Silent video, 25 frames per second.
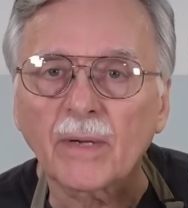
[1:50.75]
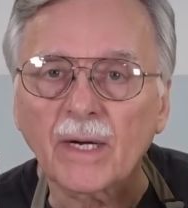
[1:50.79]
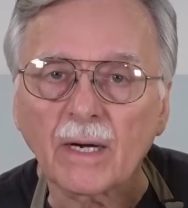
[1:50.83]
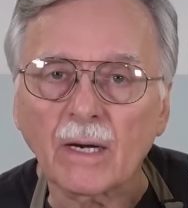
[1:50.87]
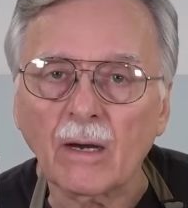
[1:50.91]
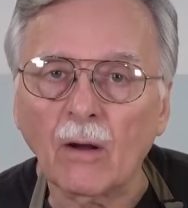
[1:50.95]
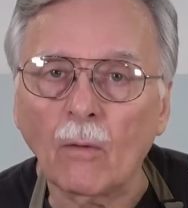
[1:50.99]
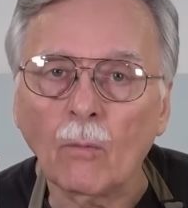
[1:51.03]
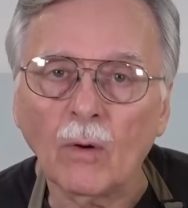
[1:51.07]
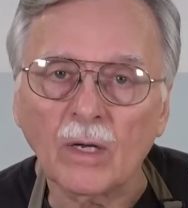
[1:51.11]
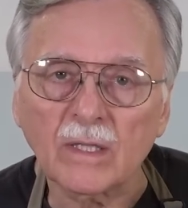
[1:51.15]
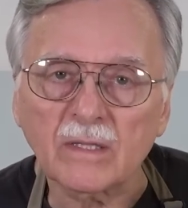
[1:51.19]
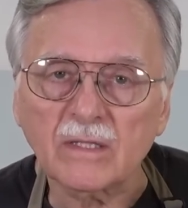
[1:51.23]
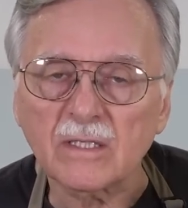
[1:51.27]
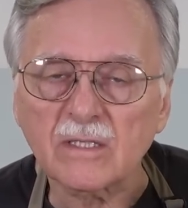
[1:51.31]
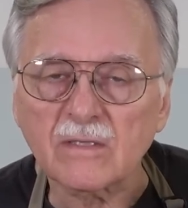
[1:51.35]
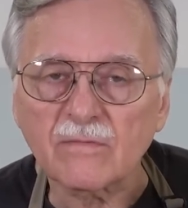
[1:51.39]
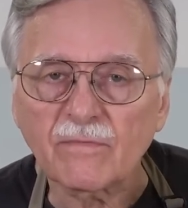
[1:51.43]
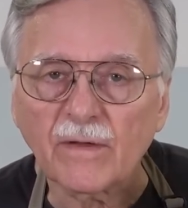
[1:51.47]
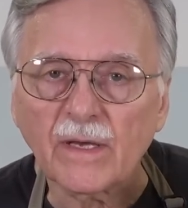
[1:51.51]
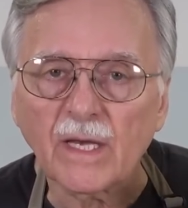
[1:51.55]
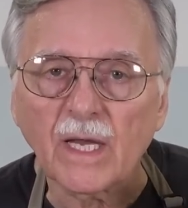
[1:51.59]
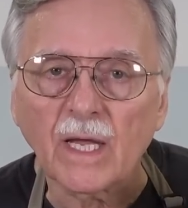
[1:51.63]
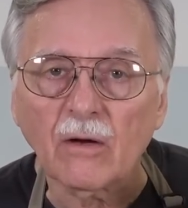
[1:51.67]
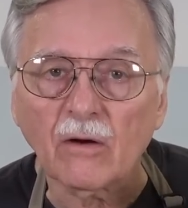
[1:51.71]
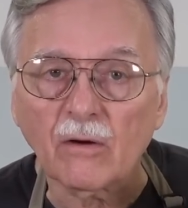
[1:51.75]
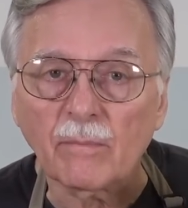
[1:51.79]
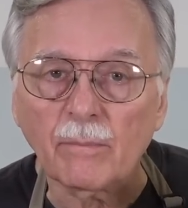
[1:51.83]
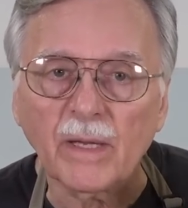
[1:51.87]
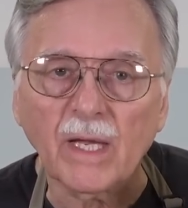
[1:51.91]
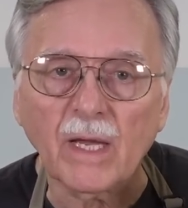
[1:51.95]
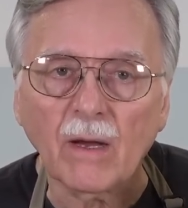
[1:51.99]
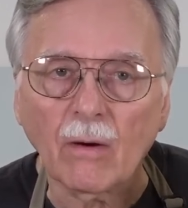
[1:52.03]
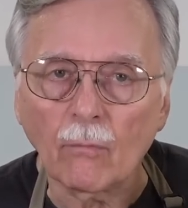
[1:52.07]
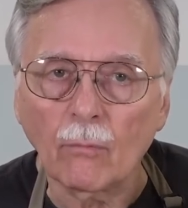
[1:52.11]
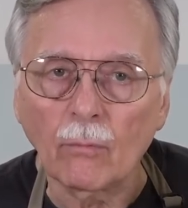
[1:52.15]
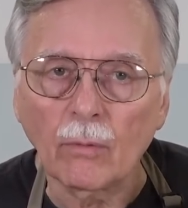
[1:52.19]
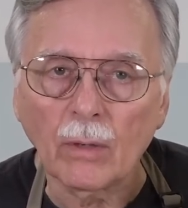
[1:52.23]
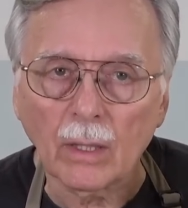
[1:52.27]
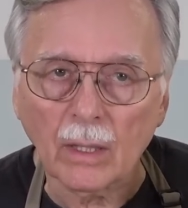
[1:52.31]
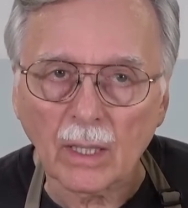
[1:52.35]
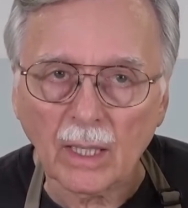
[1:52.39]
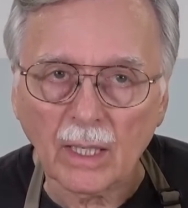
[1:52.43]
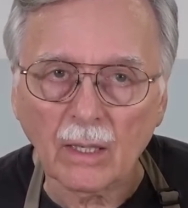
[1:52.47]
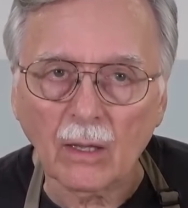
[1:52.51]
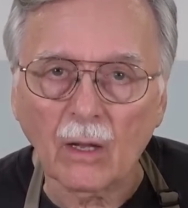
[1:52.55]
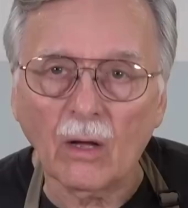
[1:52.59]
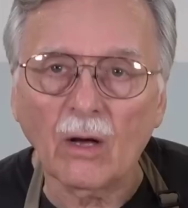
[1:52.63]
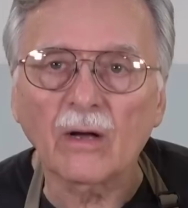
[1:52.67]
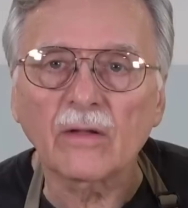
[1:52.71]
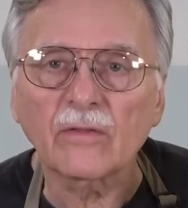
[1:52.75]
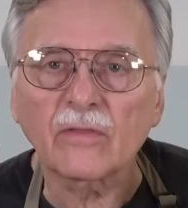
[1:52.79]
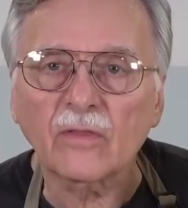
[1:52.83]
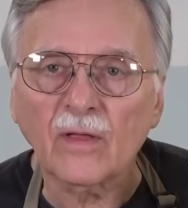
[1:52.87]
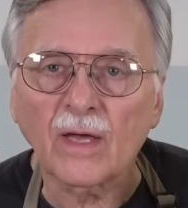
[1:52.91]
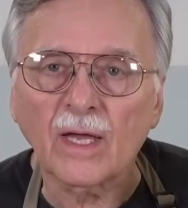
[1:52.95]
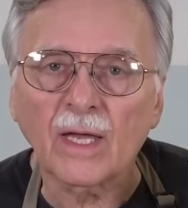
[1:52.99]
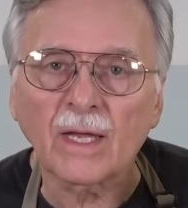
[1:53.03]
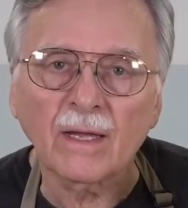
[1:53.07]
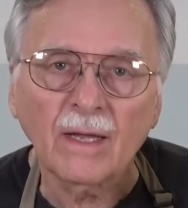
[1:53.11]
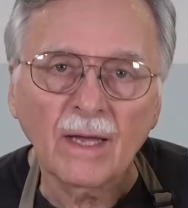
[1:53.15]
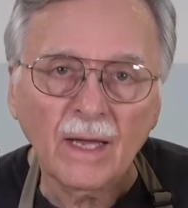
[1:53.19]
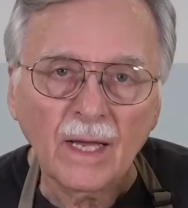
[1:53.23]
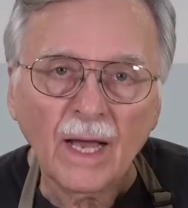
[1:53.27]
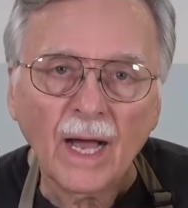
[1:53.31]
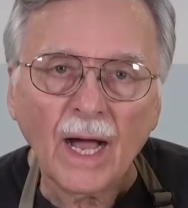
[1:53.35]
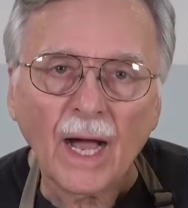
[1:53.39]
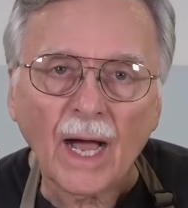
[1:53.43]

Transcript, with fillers: But I don't want this video to be a really long thing.